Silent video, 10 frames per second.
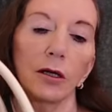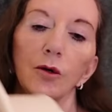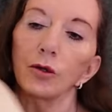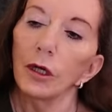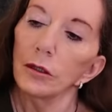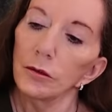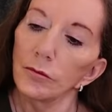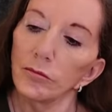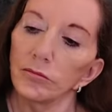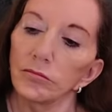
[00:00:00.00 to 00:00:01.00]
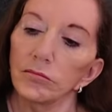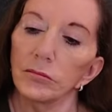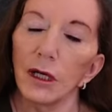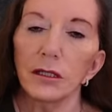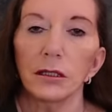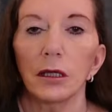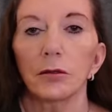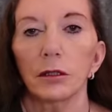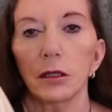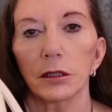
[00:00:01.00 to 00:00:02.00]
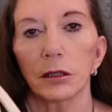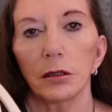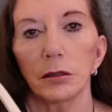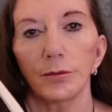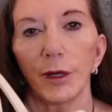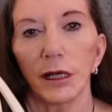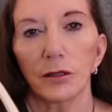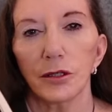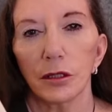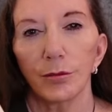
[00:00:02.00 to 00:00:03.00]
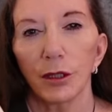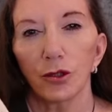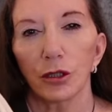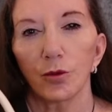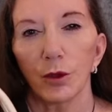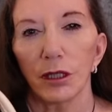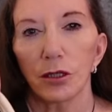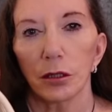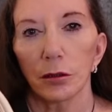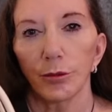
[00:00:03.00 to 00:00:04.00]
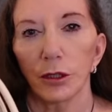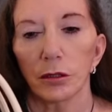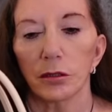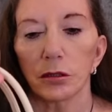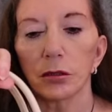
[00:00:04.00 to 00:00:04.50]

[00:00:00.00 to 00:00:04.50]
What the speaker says: Although, I don't know, light coloured bags can be good in winter, but